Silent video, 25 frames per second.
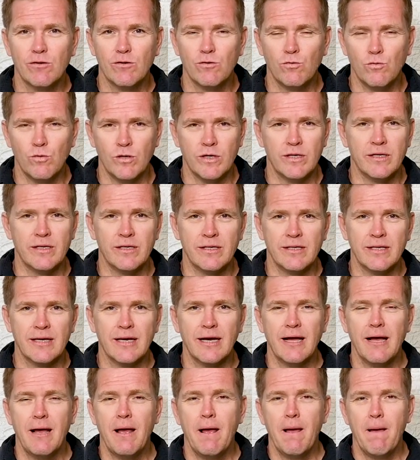word,
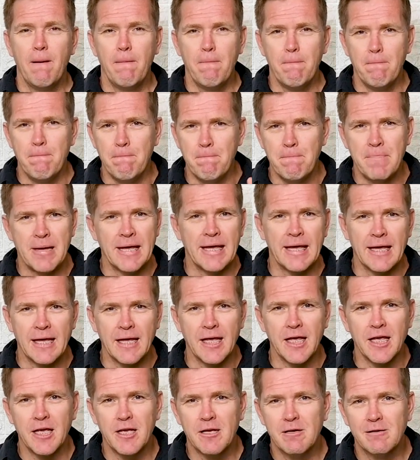
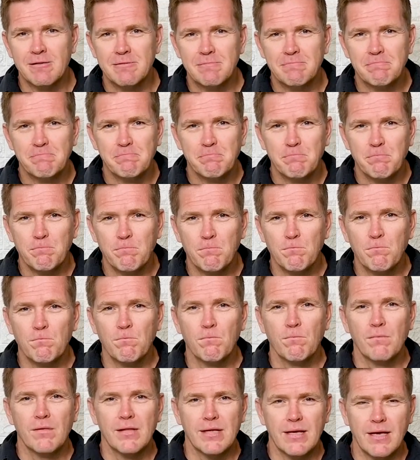me.
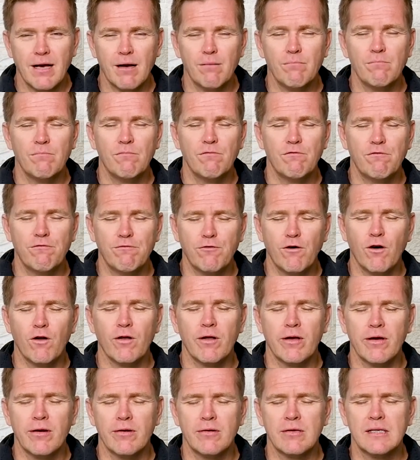Come
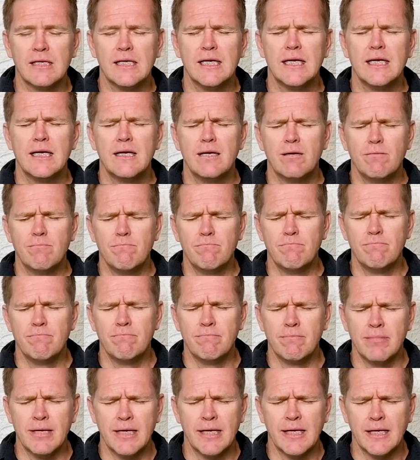follow
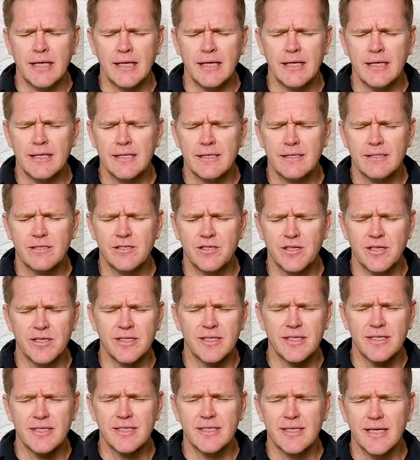me,
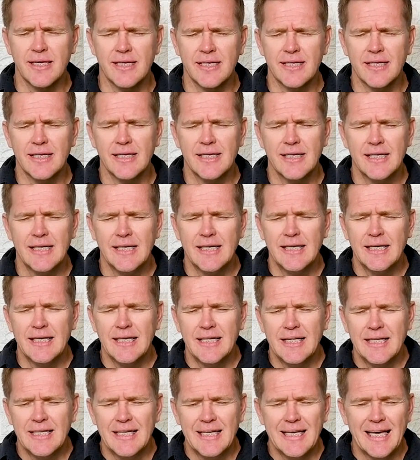Jesus said.
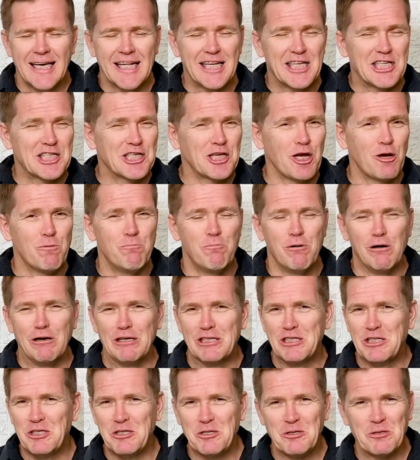It is so
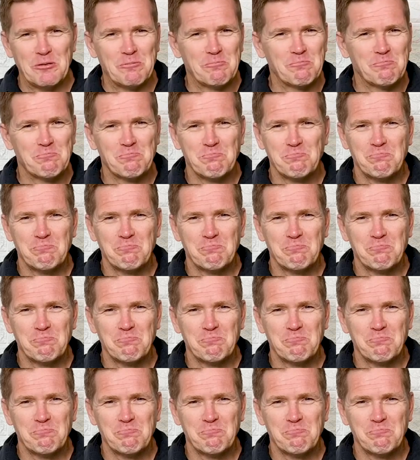personal.